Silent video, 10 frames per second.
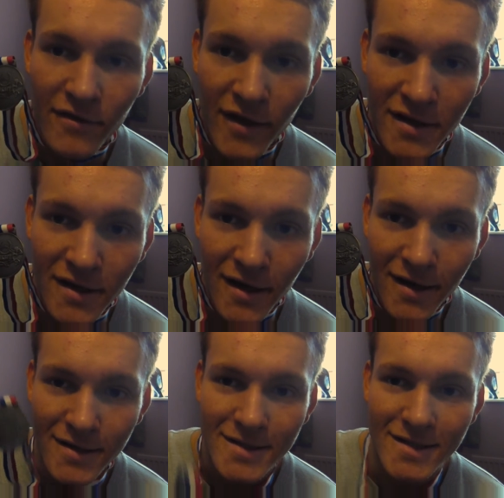thank you
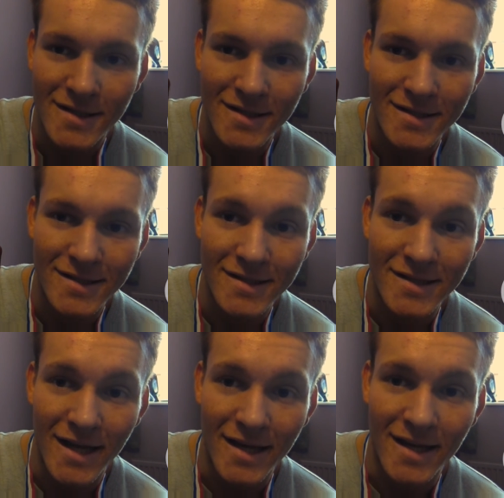guys.
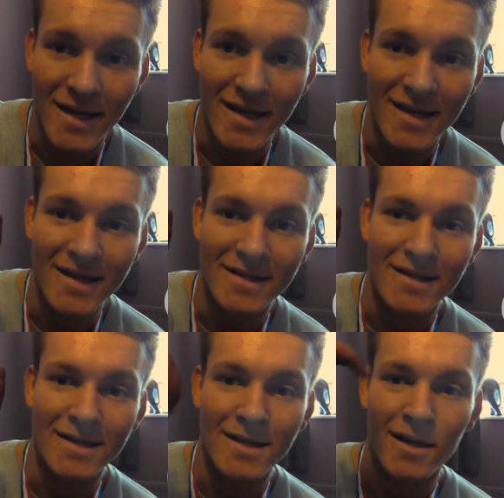Take it
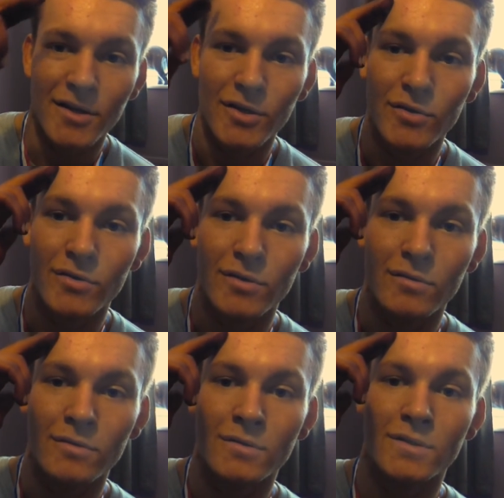easy.
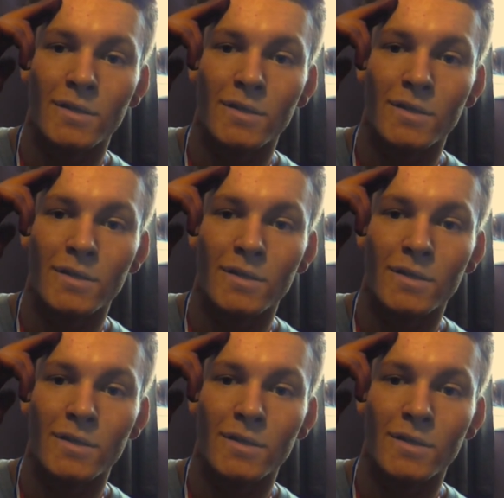QQ